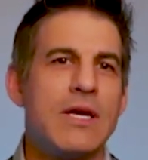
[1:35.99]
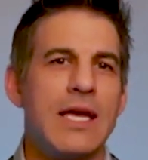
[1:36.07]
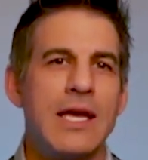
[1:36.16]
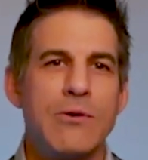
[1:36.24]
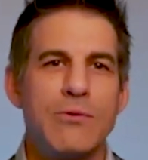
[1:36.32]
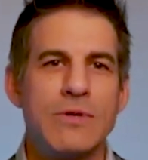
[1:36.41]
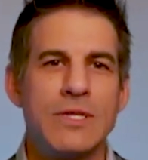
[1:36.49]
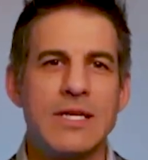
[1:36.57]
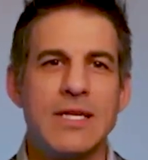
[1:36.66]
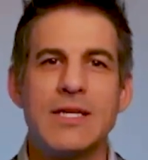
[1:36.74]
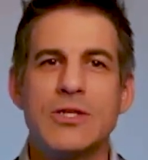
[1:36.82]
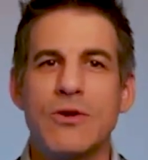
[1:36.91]
equals
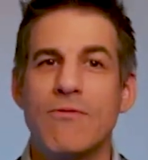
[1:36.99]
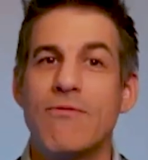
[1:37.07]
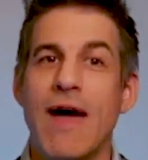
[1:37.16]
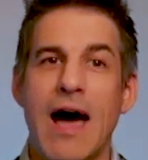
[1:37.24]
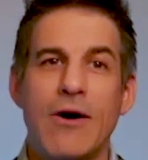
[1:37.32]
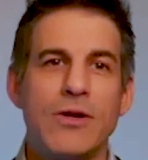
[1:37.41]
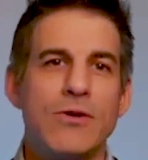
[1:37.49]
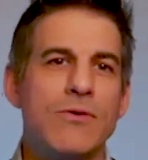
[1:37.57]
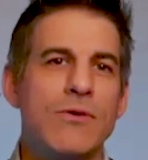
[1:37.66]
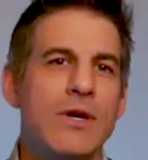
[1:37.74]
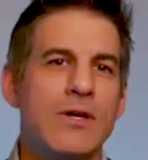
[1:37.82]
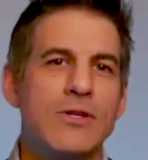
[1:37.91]
additional value
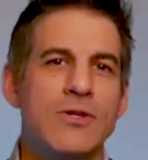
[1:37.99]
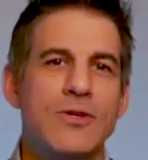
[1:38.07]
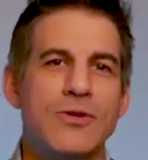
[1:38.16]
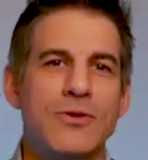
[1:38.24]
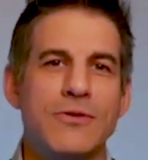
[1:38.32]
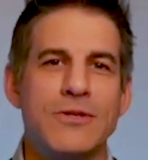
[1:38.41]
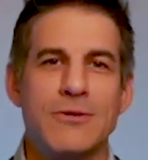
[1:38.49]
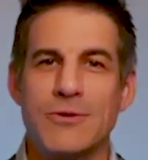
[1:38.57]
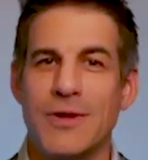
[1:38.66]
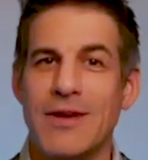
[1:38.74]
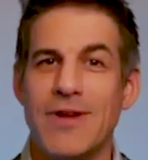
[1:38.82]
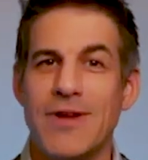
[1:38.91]
to Social
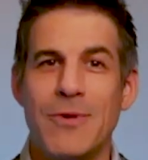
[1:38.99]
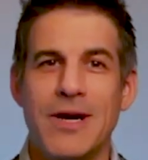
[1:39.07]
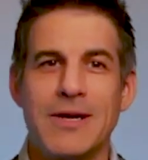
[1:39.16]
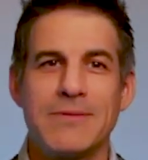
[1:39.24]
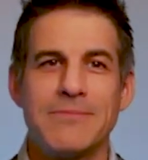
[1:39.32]
Life Network.